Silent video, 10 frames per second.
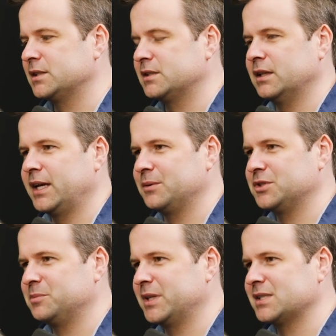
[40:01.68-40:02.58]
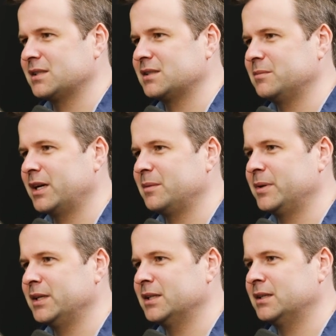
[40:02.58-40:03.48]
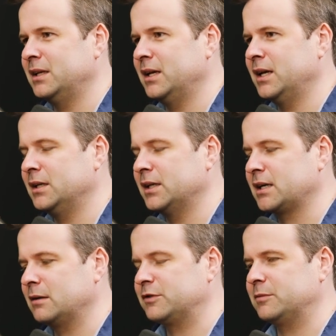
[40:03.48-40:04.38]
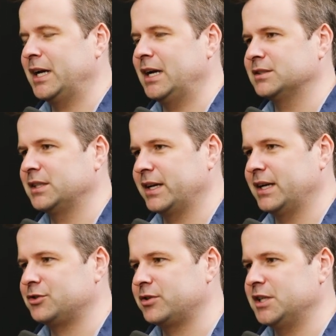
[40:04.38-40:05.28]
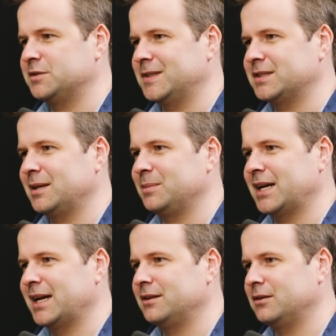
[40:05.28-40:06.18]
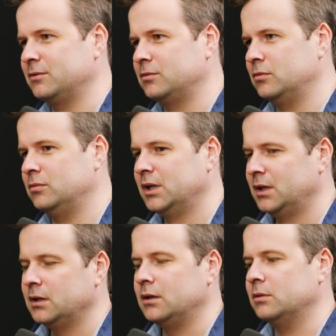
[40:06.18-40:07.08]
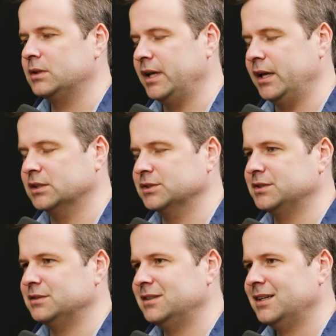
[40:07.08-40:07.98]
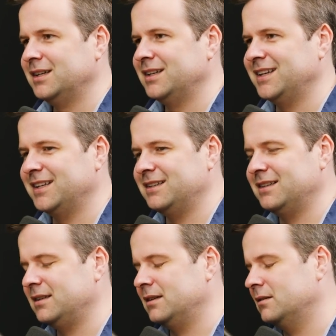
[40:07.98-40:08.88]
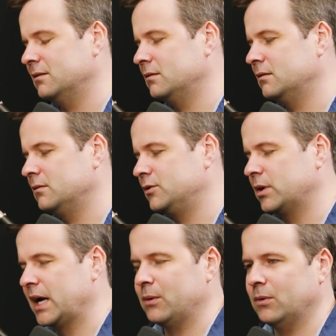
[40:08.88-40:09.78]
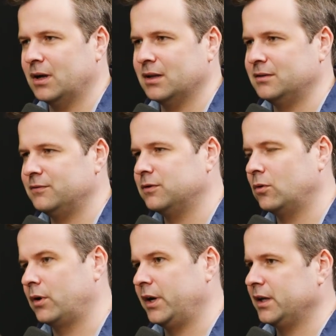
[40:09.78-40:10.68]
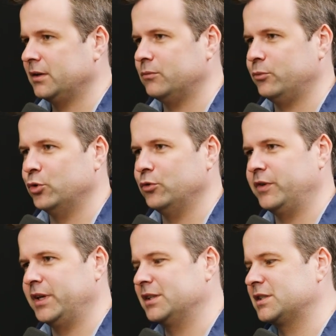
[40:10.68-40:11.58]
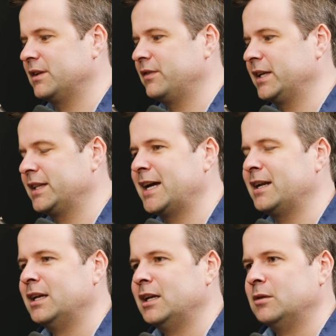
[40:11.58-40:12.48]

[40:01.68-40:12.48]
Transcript: is the language of business, in my opinion, mm-hmm. and that comes from a housing guy, a tradesman type guy, you know, who you know with nails and and you know drywall and flooring and roofing and stuff like that.